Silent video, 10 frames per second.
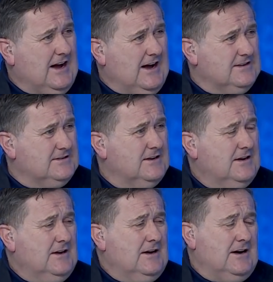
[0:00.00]
when they had
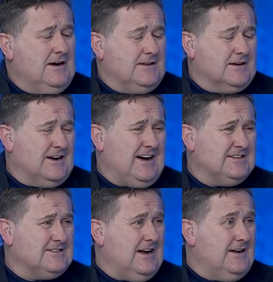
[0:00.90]
the
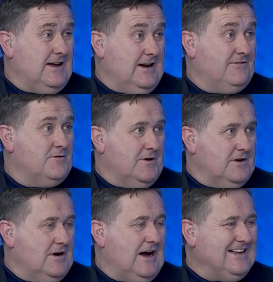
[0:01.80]
grass and then
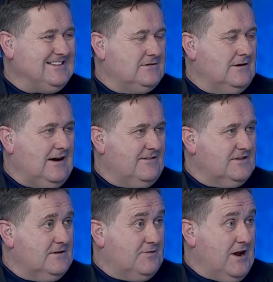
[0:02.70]
everybody who had to
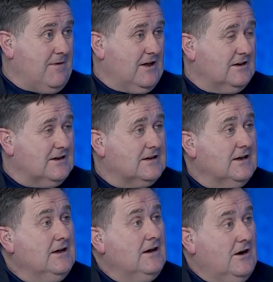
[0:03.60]
have in the Premier
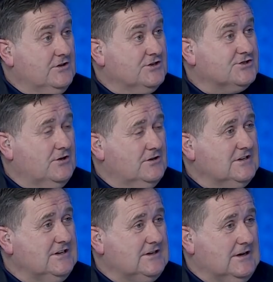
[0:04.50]
League
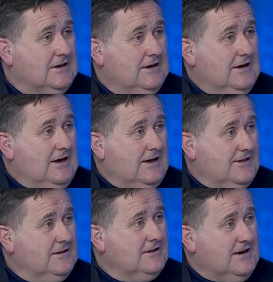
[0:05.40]
undersoil heating,
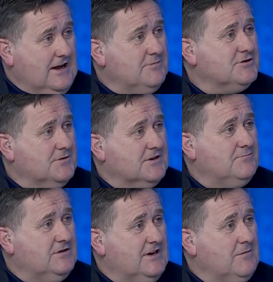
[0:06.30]
I think the neighbours were
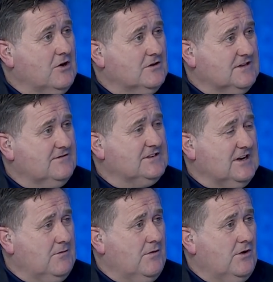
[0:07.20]
complaining because every
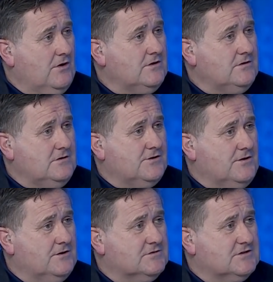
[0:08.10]
time it went on, you
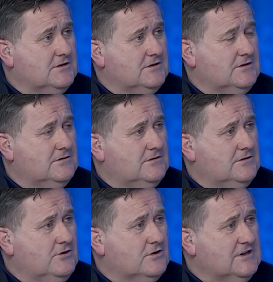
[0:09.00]
thought there was a, you know,
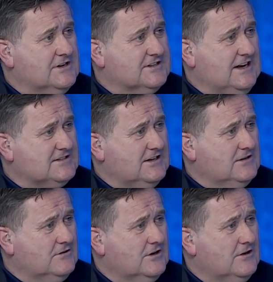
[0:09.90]
a nuclear
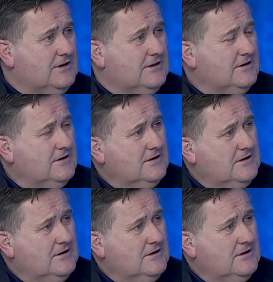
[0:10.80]
testing going on.